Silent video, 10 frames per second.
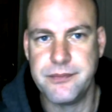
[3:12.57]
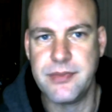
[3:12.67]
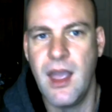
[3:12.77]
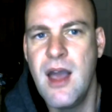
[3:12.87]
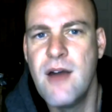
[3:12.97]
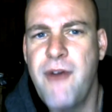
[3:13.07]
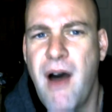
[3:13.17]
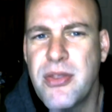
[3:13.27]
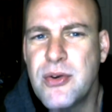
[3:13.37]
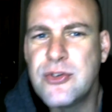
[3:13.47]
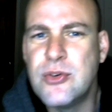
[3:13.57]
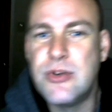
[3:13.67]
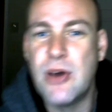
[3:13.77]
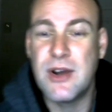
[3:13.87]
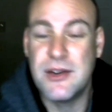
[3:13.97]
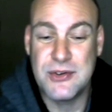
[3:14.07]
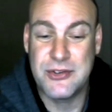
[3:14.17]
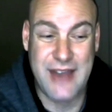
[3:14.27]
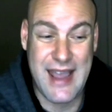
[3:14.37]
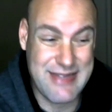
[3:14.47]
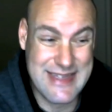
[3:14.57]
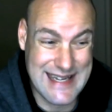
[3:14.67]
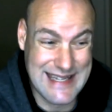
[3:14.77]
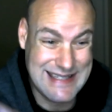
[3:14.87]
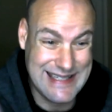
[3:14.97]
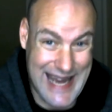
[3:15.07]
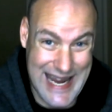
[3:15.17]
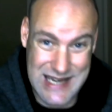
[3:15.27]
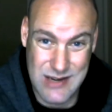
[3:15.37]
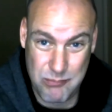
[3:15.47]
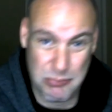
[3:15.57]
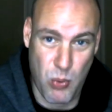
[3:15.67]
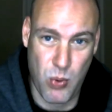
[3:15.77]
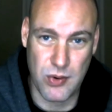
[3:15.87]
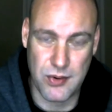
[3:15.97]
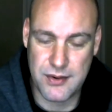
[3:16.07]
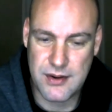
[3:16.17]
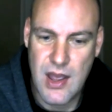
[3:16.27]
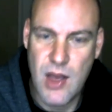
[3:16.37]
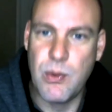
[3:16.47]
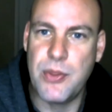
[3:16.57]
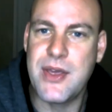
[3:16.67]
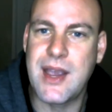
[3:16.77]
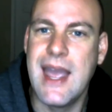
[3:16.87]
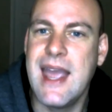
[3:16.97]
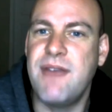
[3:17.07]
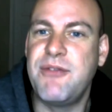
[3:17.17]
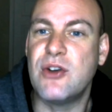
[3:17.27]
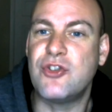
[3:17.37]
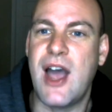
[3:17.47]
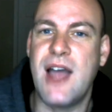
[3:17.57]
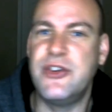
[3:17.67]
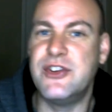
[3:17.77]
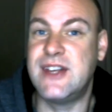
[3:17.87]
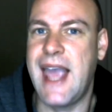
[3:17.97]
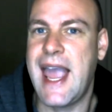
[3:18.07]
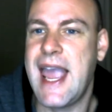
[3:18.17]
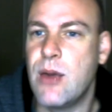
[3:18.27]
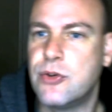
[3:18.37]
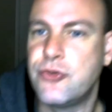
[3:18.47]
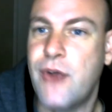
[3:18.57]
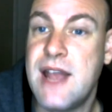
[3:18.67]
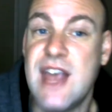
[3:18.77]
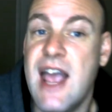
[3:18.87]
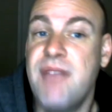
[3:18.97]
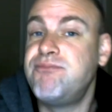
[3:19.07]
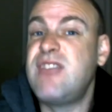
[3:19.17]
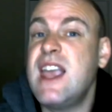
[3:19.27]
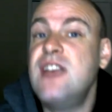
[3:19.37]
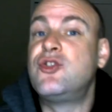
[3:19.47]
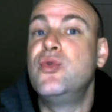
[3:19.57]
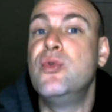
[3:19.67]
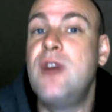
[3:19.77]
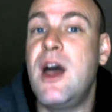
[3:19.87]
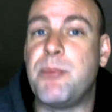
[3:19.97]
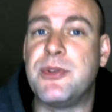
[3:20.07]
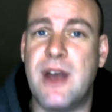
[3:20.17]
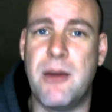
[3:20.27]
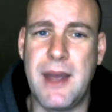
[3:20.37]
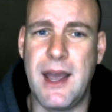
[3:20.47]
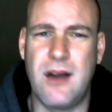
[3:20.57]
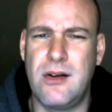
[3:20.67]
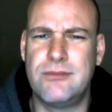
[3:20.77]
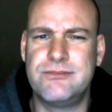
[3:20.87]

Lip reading: Fathers who don't understand that it's inborn will think if their child is gay or trans, they screwed up somehow.